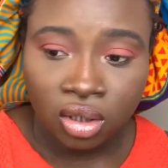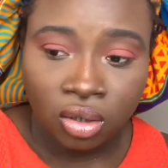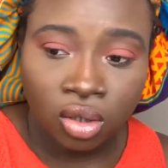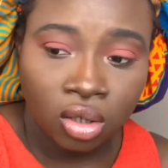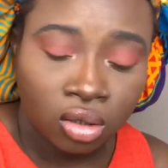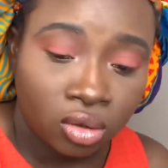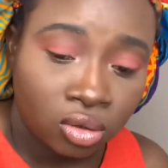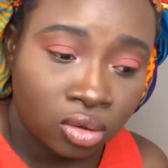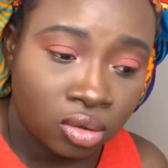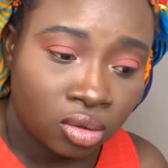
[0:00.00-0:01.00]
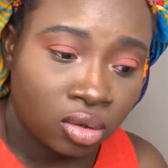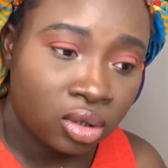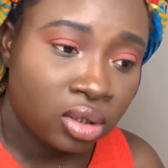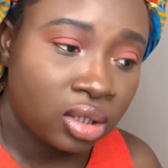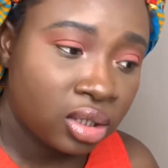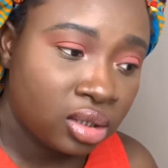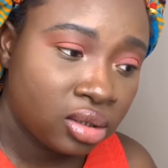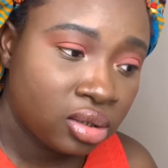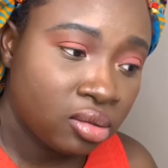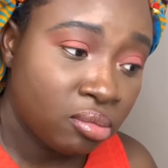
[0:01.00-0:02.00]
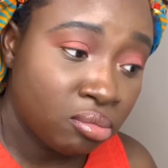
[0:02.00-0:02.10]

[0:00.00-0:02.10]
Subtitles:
a color that is